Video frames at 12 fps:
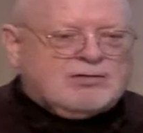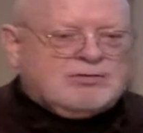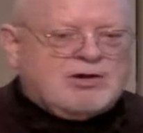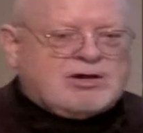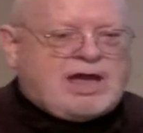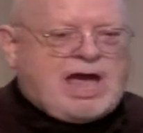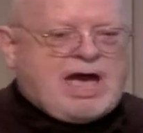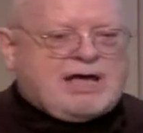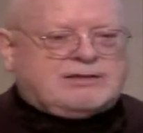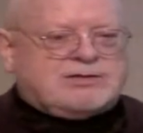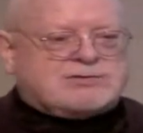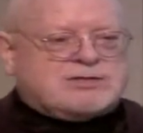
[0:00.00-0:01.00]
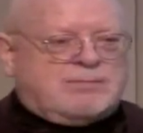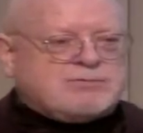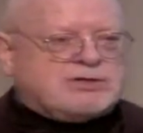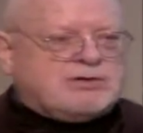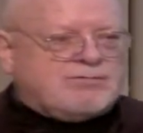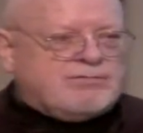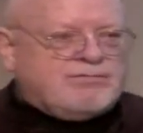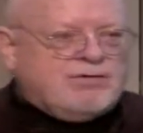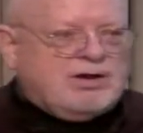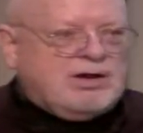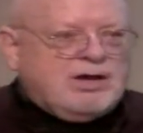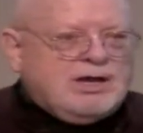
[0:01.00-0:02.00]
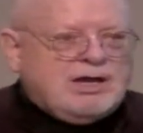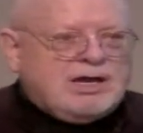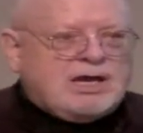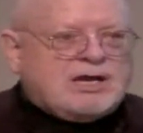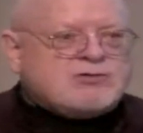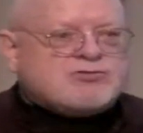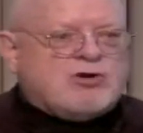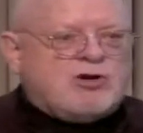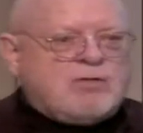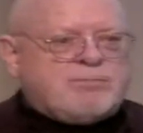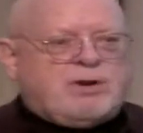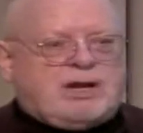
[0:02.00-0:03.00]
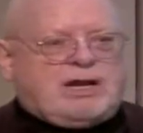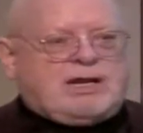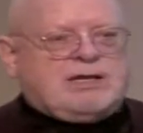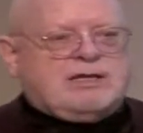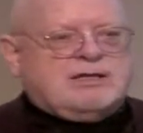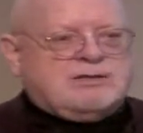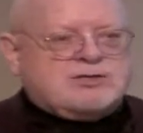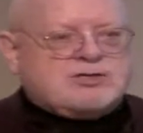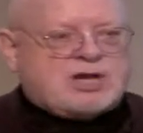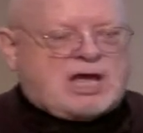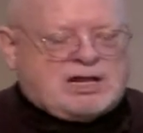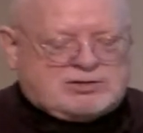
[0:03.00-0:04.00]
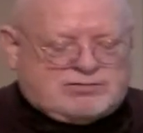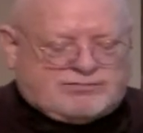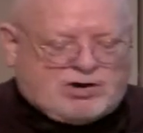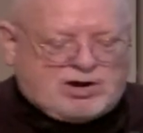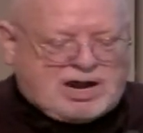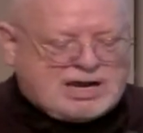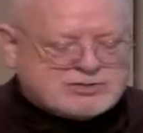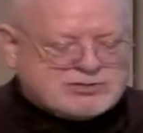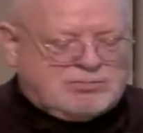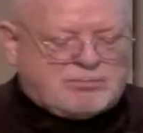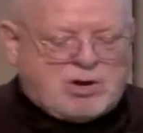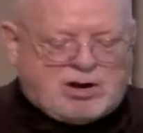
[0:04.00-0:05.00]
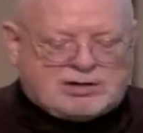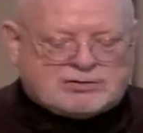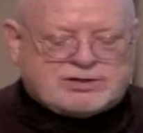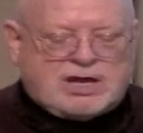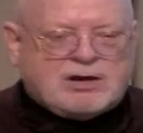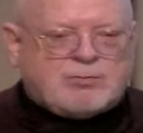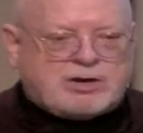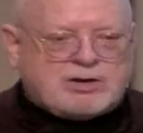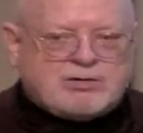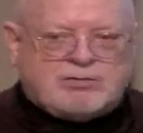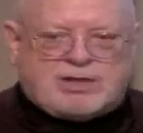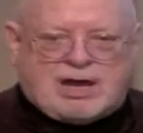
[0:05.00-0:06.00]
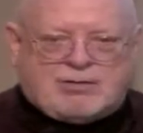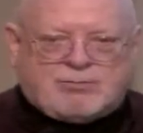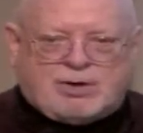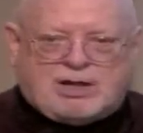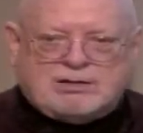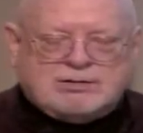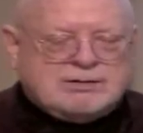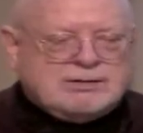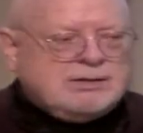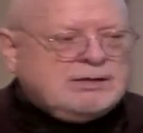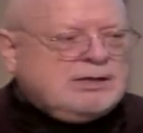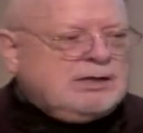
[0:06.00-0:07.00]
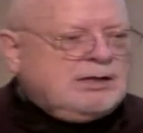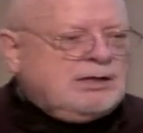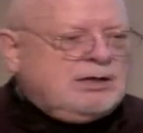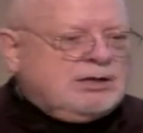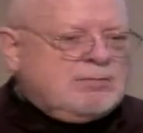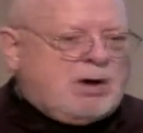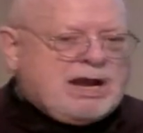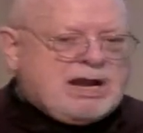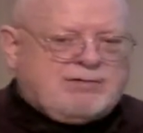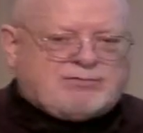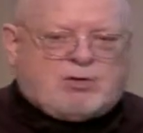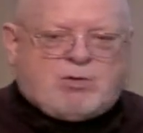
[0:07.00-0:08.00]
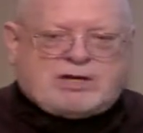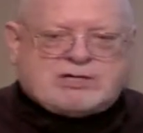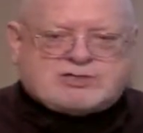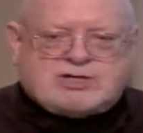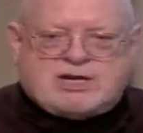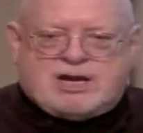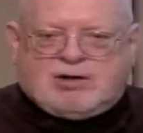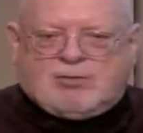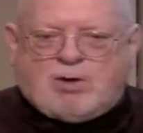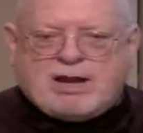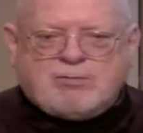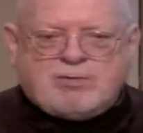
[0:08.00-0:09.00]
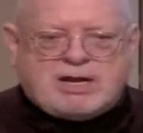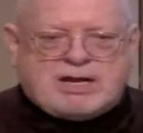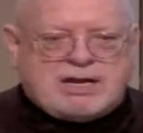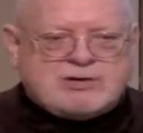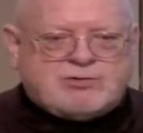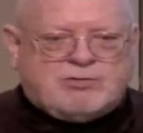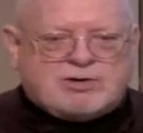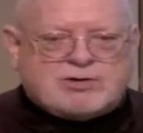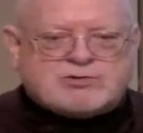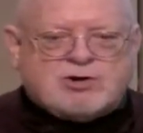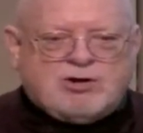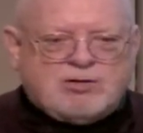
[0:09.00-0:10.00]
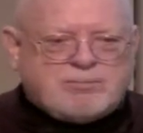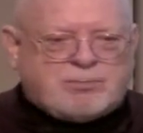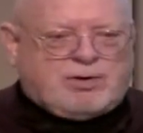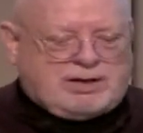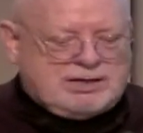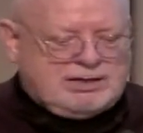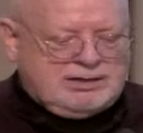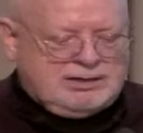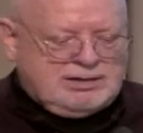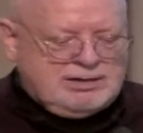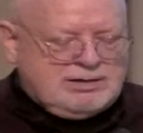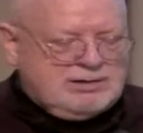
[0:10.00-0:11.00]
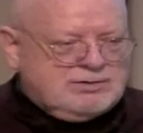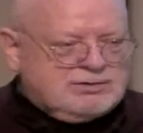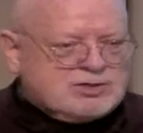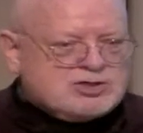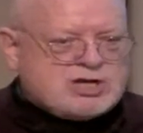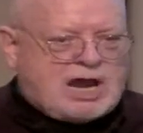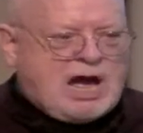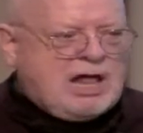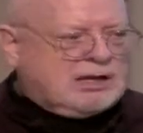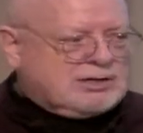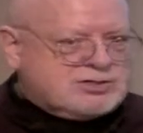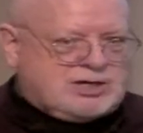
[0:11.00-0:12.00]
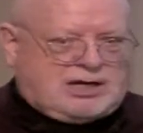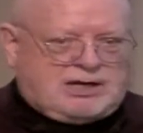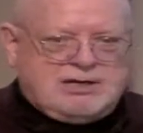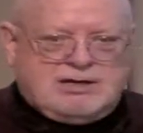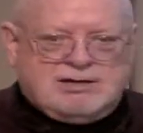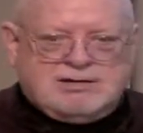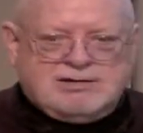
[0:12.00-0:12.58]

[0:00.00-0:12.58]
look at the subject of interpreting the geology of our national parks. How do we do that? Well, you might have a question here. Why do we need to interpret the geology